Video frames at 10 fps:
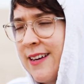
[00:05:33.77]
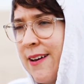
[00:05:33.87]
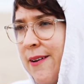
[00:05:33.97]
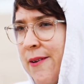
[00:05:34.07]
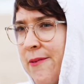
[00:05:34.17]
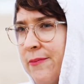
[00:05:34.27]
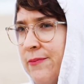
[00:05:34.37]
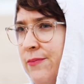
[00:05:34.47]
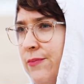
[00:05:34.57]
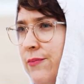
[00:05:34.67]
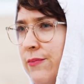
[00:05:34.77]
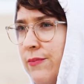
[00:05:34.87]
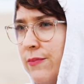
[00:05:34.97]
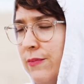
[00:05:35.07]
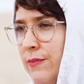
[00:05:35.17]

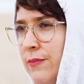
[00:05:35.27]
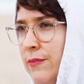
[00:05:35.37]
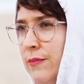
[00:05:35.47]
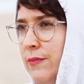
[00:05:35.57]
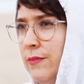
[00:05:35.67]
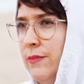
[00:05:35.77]
No one is speaking in this clip.